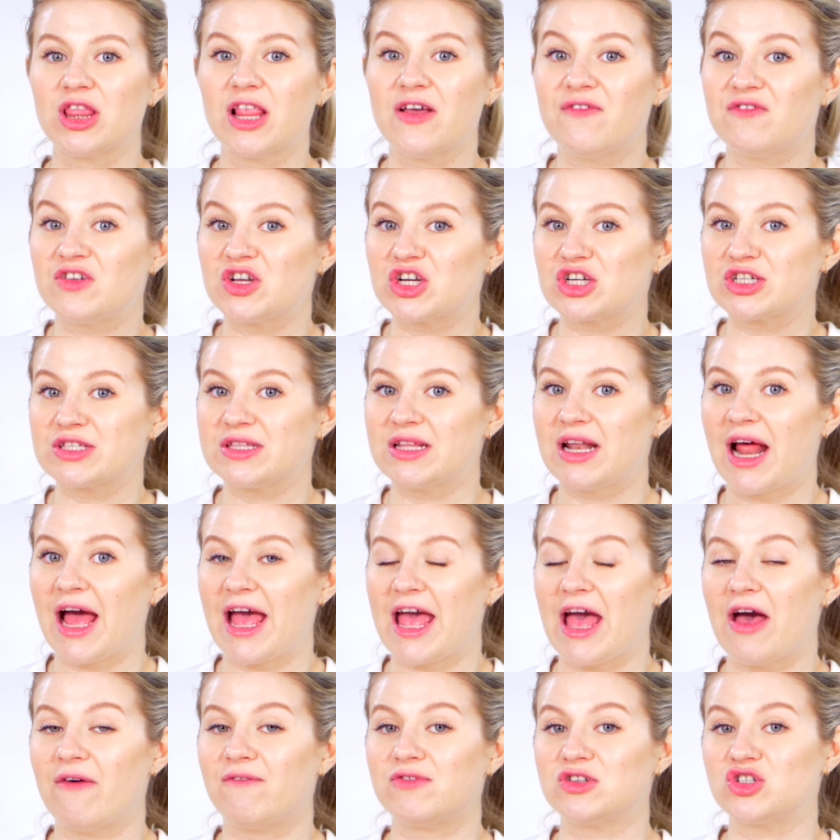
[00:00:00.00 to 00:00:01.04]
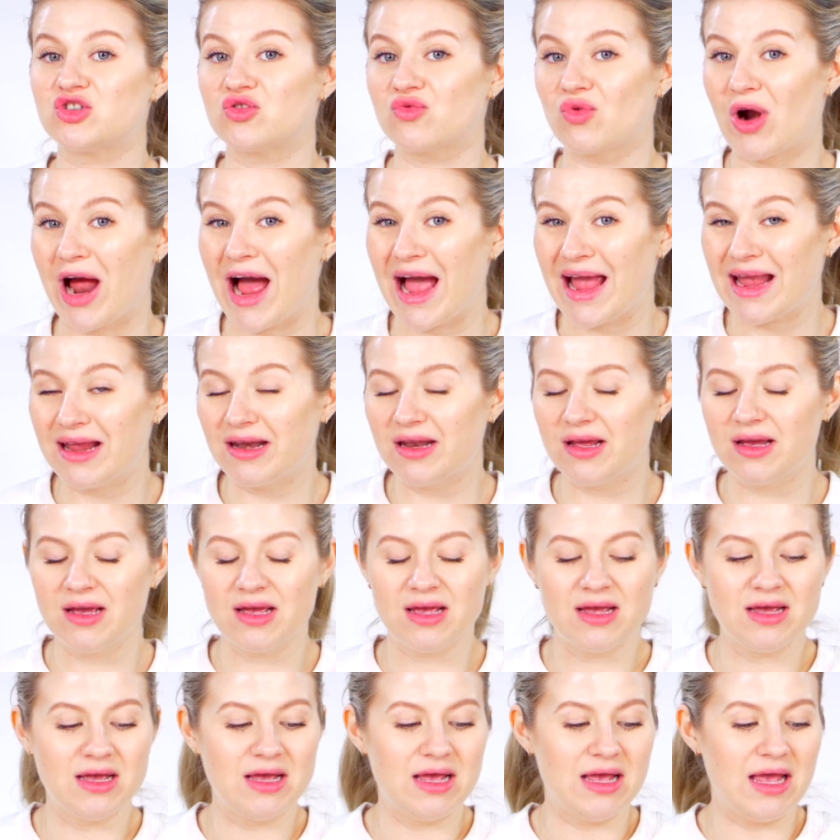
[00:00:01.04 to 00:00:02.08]
lifters that I have tried
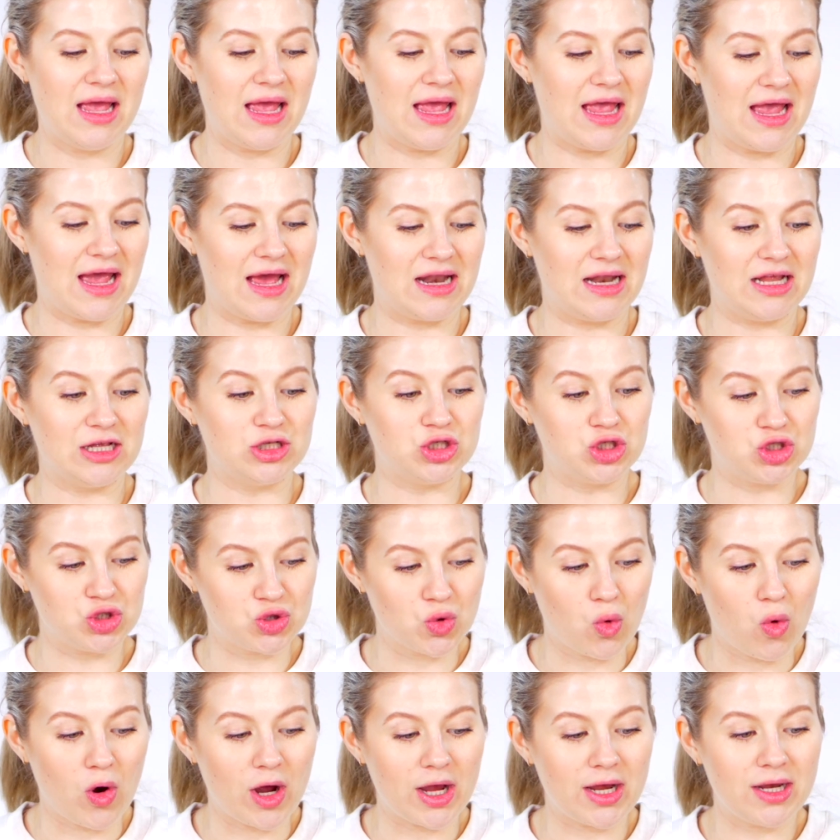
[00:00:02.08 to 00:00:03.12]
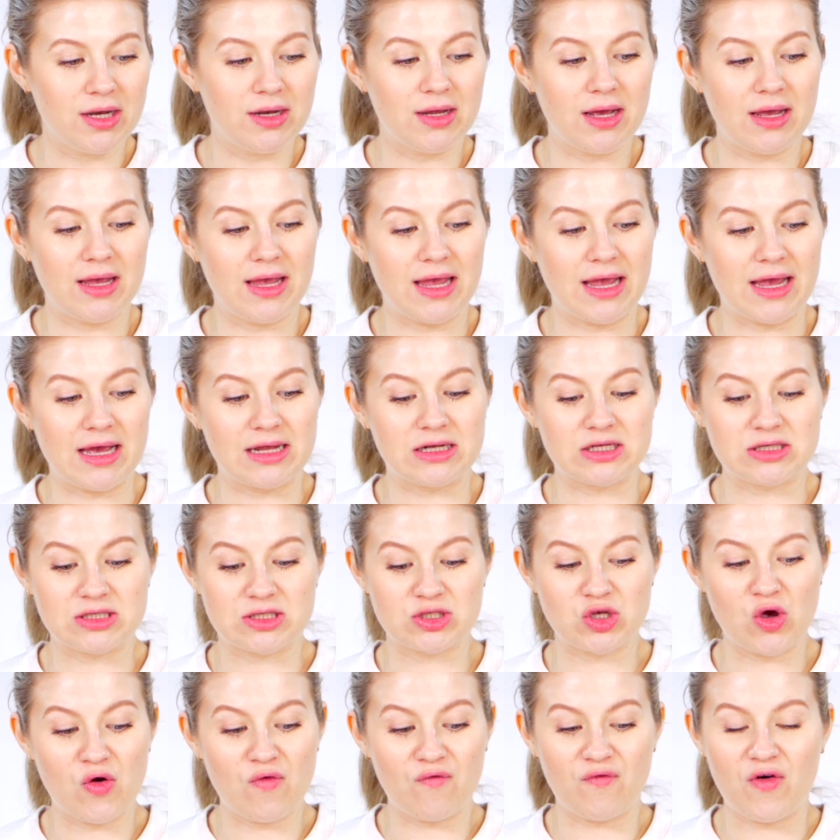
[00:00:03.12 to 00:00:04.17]
and enjoyed. And
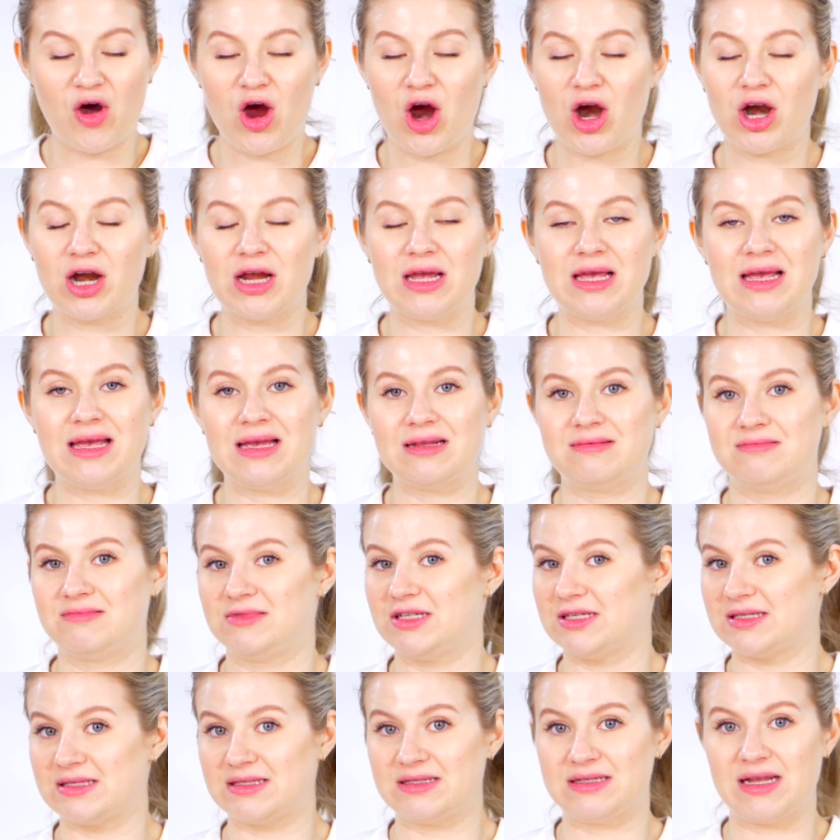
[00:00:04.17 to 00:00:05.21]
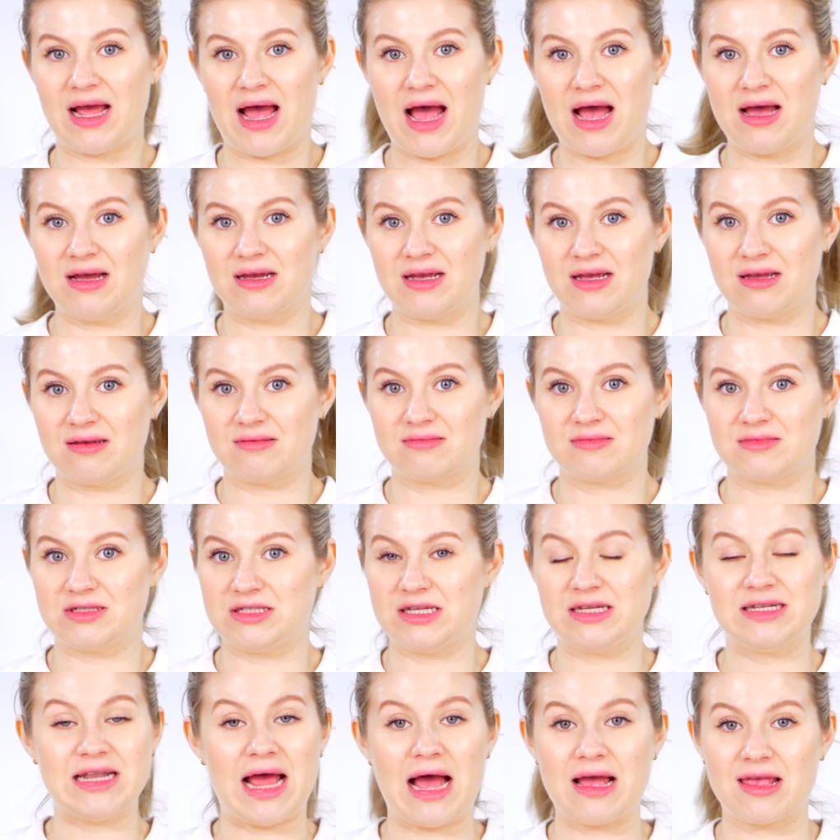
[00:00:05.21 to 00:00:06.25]
so far it does not
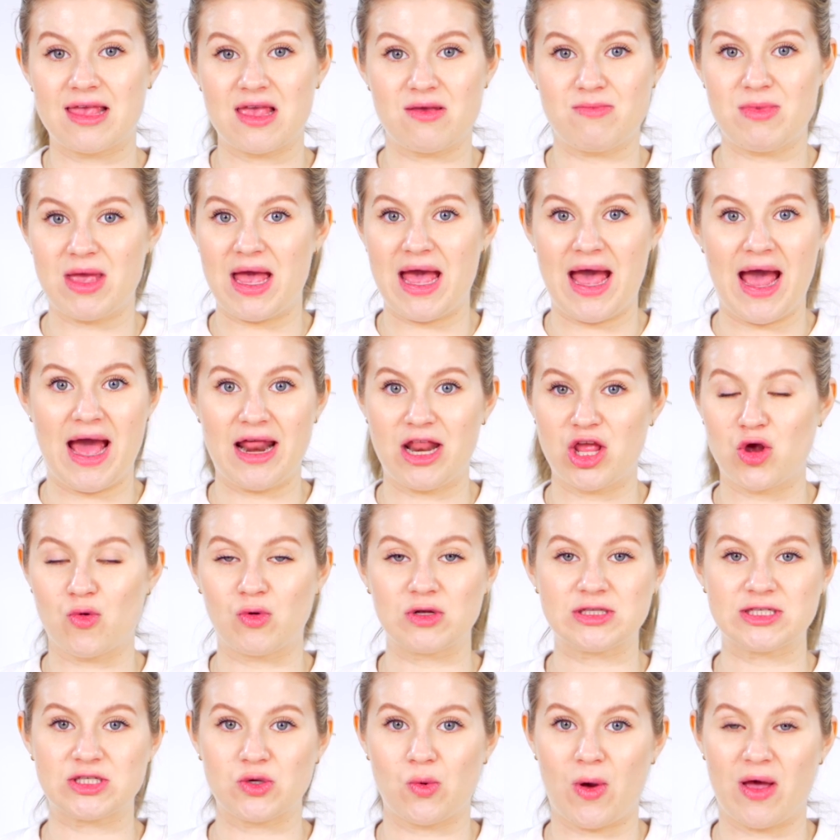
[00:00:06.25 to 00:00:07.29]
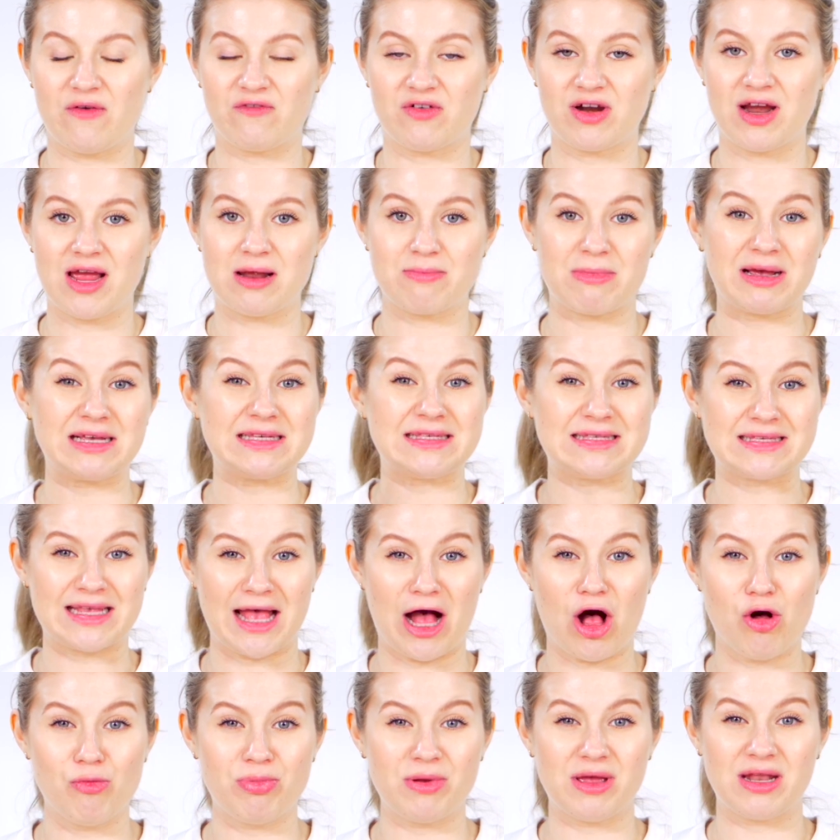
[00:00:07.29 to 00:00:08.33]
did not give me a headache whatsoever, and my
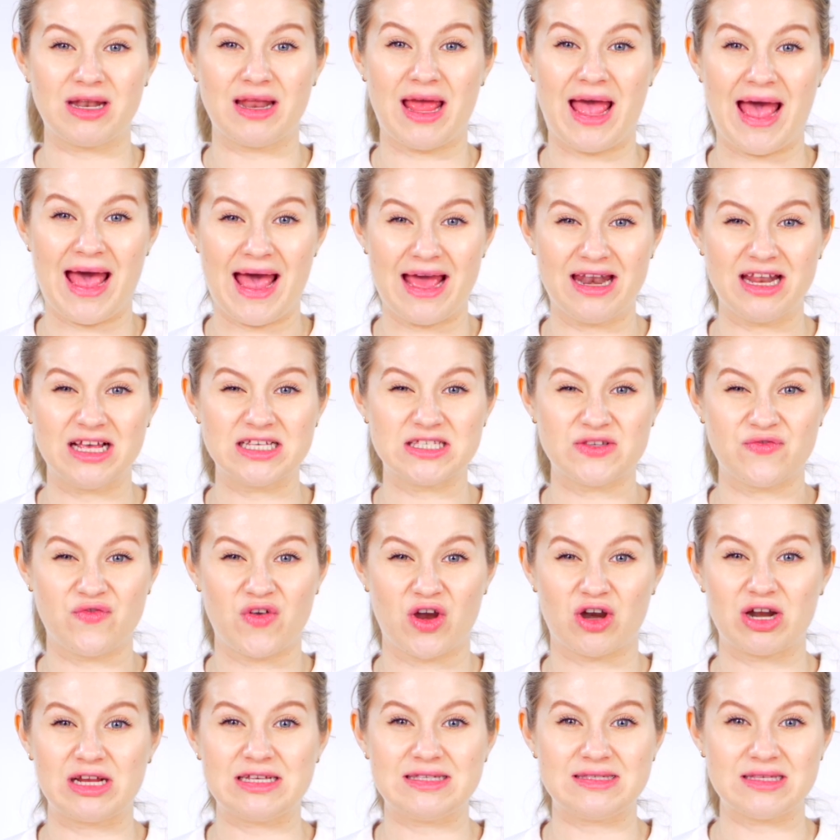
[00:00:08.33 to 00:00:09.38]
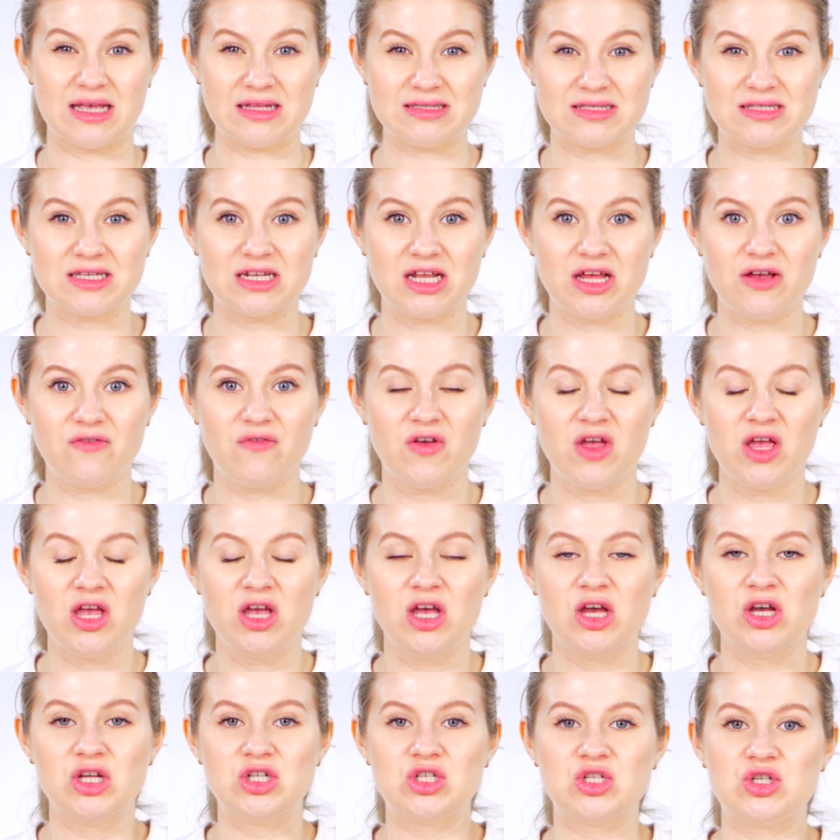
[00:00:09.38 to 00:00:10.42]
scalp and head is very sensitive
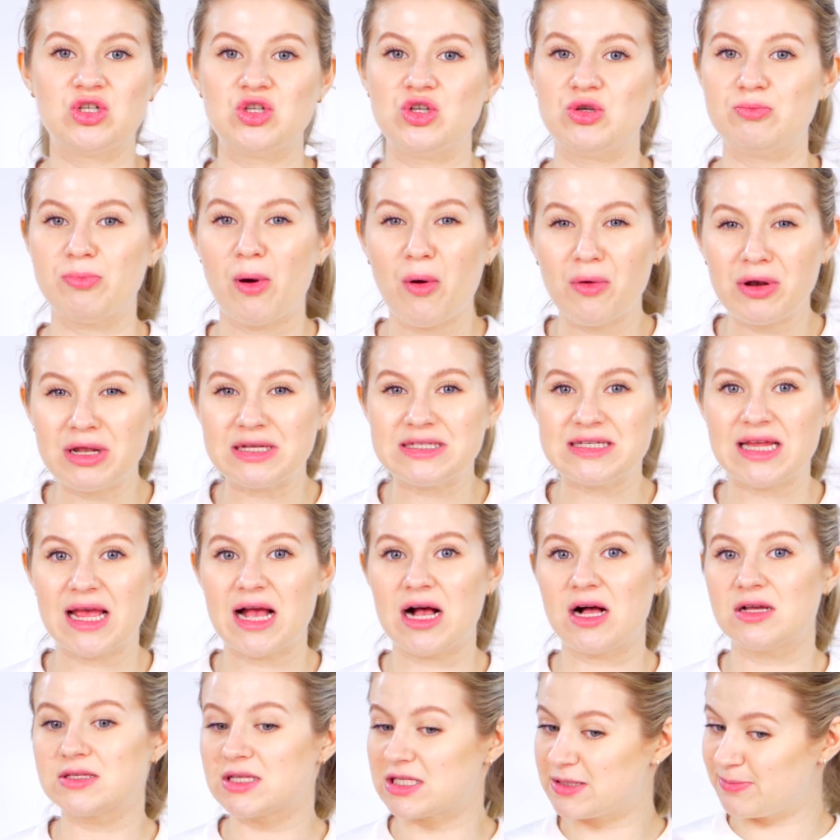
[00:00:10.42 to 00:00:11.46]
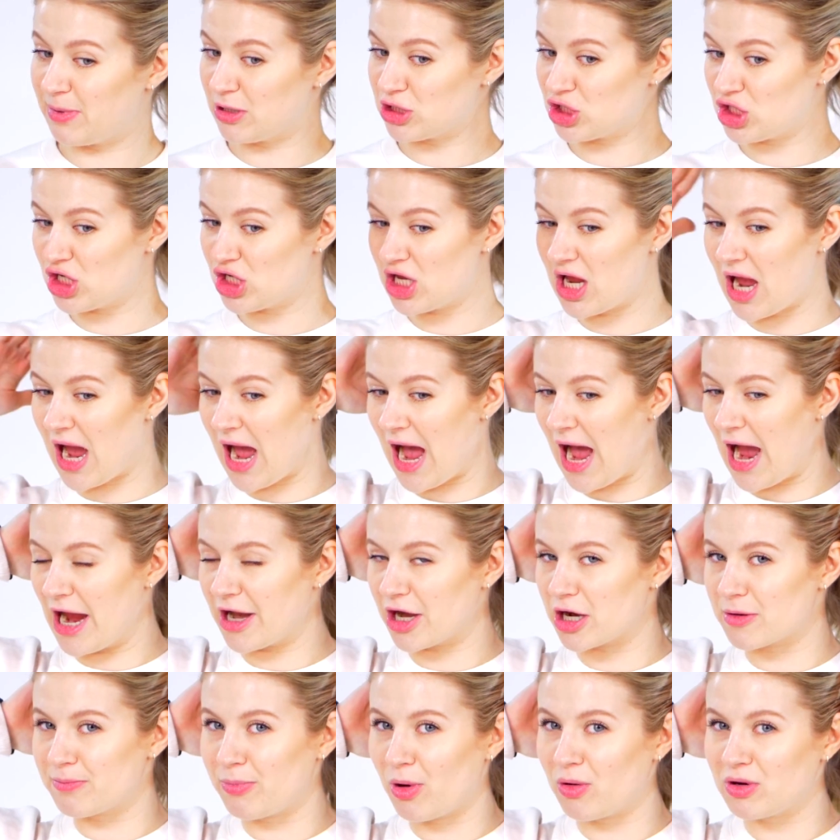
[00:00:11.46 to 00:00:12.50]
to ponytails, especially
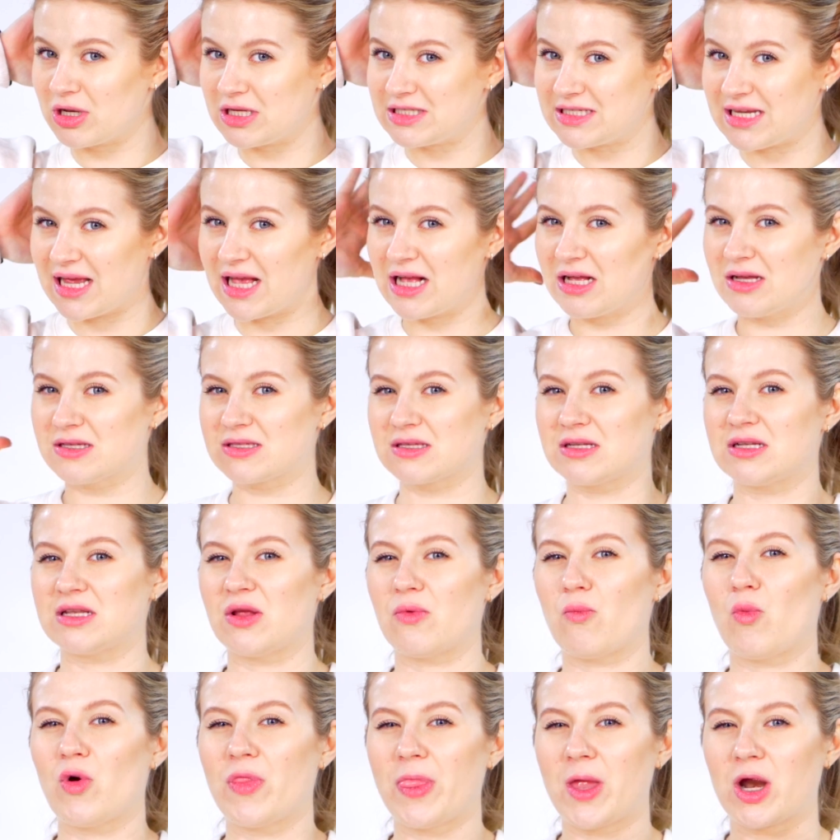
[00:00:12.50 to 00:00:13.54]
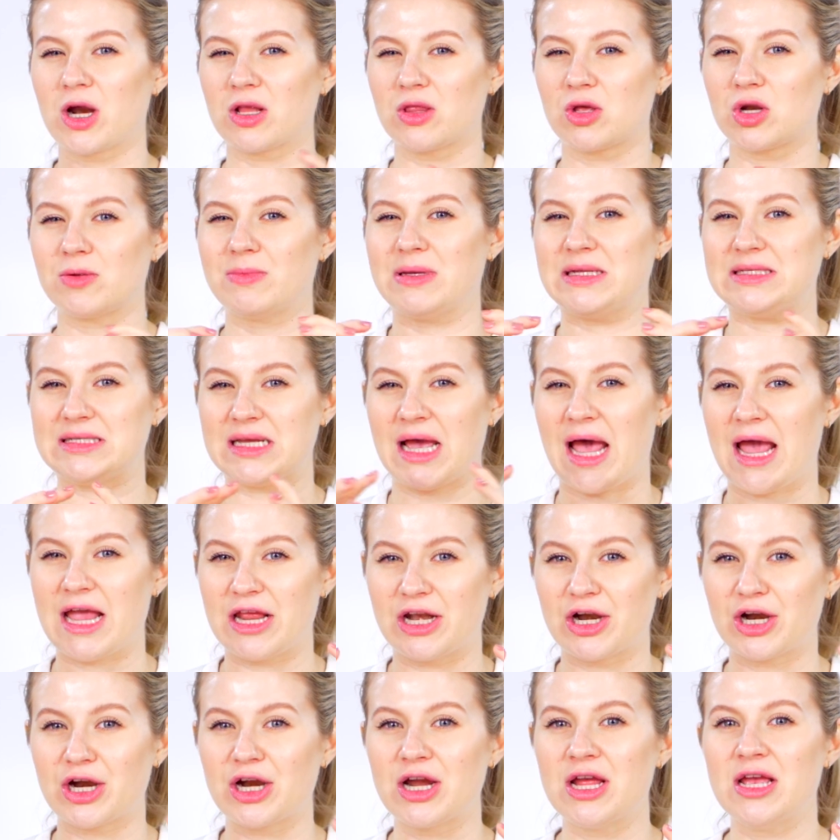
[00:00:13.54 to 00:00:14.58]
higher ponytails, and when they're a little bit
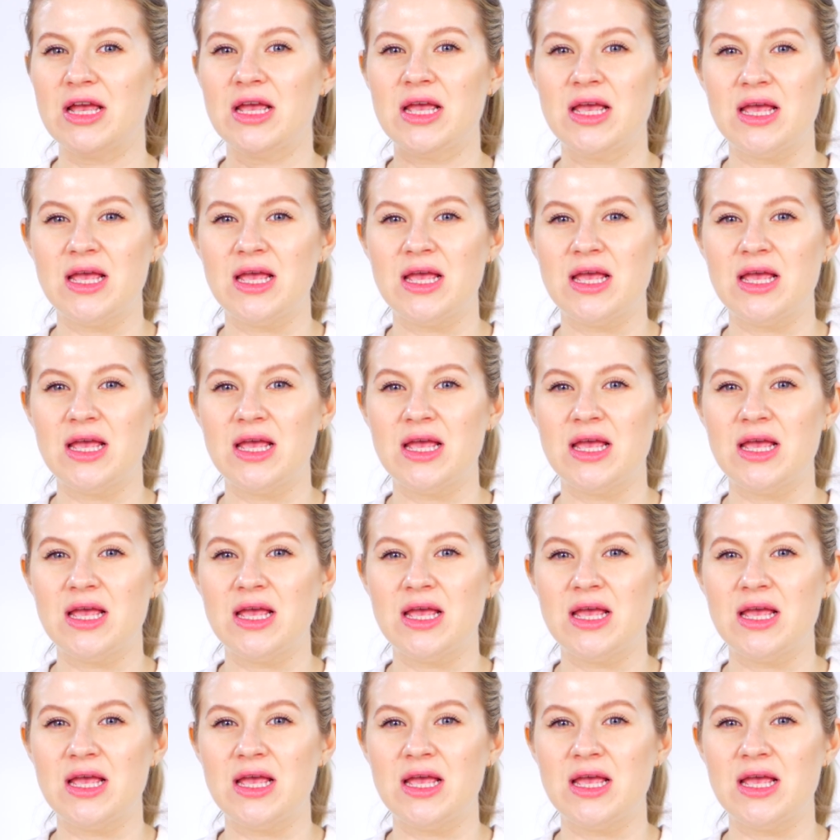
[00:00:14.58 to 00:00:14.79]
tighter,